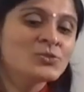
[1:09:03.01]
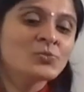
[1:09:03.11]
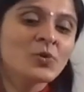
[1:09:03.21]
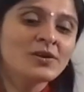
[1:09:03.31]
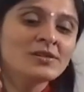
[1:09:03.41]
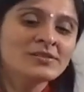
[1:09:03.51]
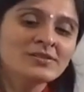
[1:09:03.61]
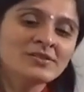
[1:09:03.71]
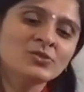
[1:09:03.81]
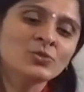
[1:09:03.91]
what this
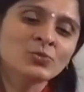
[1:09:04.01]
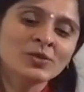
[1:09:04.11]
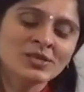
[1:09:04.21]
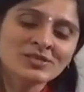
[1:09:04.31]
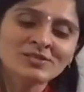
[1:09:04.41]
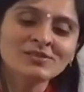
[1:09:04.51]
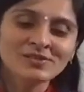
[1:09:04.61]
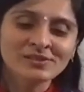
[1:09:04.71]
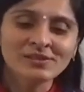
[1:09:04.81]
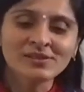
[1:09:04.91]
situation
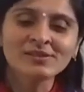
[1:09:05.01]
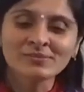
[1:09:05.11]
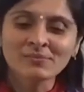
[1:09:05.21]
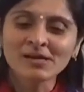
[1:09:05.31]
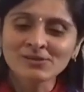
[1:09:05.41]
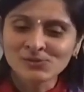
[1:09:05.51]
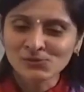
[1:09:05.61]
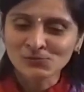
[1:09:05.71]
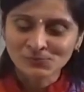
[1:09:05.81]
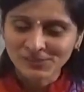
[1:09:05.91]
really demands of
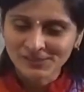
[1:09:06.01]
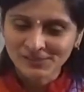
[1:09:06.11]
me.